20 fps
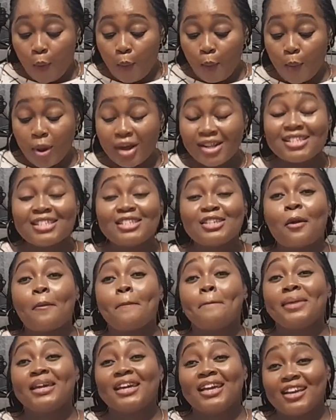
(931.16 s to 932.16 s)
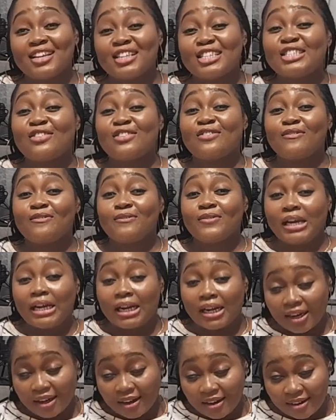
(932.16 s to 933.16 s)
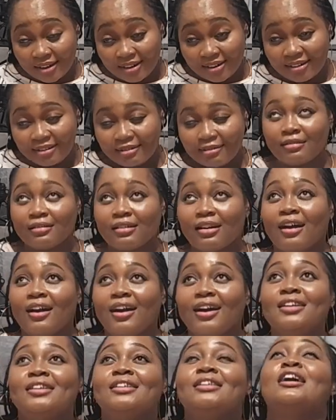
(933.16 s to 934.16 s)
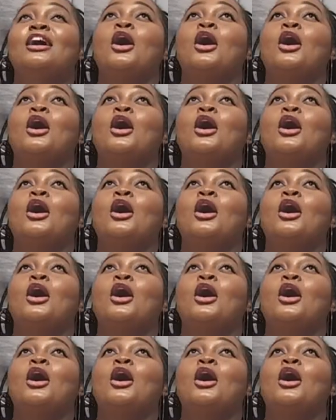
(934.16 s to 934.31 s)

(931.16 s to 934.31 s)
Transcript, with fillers: What's your biggest fear? Oh God.